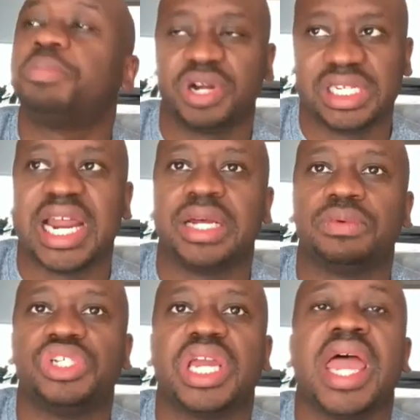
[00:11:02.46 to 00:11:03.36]
body
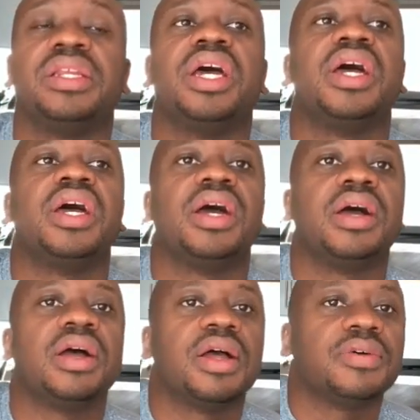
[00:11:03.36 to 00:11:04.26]
language. And
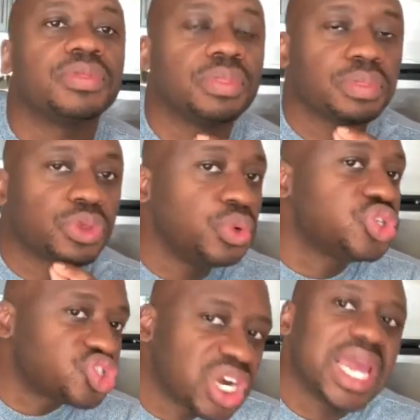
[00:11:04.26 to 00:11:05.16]
through
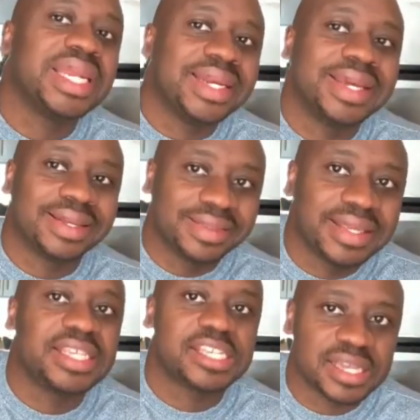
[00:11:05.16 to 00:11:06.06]
training
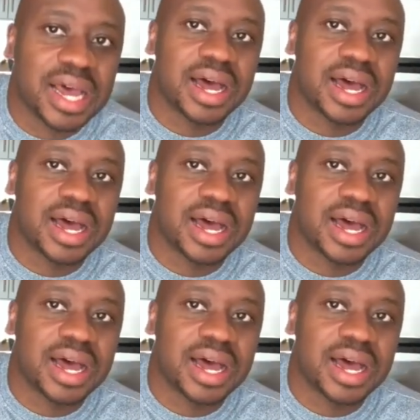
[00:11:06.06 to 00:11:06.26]
these